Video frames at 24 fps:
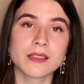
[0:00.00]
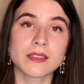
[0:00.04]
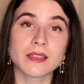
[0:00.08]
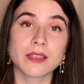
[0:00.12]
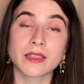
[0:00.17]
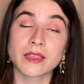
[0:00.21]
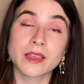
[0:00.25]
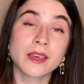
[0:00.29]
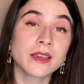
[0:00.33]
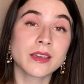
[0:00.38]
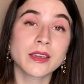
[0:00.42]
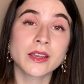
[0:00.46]
The
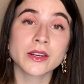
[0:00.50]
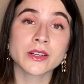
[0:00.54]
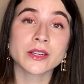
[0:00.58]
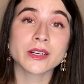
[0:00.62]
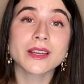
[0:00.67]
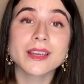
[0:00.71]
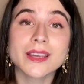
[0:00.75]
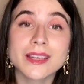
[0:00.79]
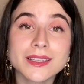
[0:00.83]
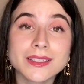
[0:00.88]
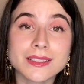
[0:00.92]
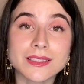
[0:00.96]
thing here
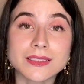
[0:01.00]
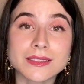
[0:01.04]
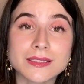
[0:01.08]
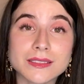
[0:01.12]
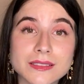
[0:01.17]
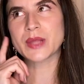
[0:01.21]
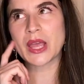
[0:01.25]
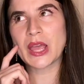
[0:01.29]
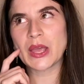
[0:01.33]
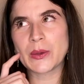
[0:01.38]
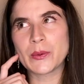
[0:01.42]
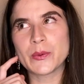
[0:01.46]

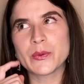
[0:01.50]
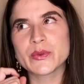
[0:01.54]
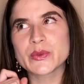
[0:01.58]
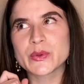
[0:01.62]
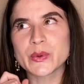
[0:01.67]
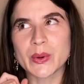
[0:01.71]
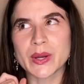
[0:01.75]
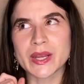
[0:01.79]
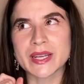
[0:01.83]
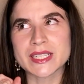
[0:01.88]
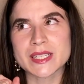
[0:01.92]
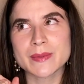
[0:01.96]
is, who's
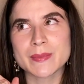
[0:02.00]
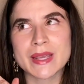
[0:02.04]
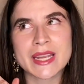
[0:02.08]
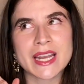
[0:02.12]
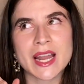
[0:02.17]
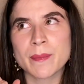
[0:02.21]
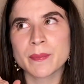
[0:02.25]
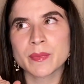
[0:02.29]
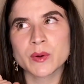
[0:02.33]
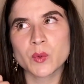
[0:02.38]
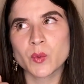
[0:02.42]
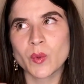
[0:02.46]
going to be
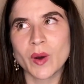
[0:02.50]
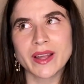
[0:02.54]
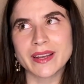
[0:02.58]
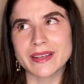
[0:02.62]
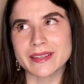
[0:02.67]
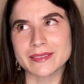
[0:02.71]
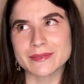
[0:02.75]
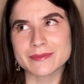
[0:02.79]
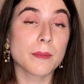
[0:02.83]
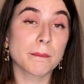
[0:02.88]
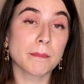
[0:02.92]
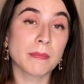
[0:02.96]
number one?
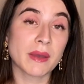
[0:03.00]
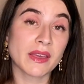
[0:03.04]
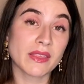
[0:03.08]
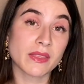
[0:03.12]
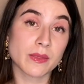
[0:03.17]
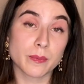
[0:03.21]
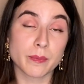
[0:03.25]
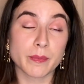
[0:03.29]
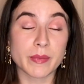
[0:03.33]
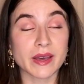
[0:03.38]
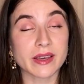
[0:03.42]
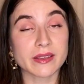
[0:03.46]
May the
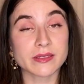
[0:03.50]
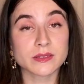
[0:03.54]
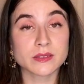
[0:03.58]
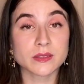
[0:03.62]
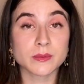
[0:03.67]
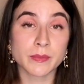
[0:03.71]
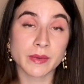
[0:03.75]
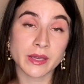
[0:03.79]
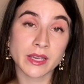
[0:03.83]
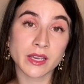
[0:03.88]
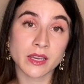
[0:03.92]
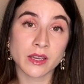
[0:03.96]
best
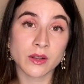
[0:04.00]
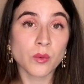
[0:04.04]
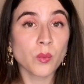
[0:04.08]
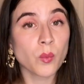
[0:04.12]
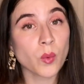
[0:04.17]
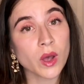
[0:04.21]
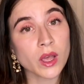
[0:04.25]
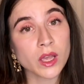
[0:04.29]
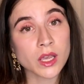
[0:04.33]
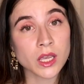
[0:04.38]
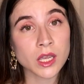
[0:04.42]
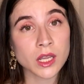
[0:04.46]
man
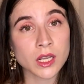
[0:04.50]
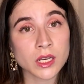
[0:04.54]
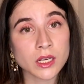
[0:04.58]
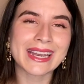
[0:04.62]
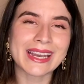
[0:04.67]
win.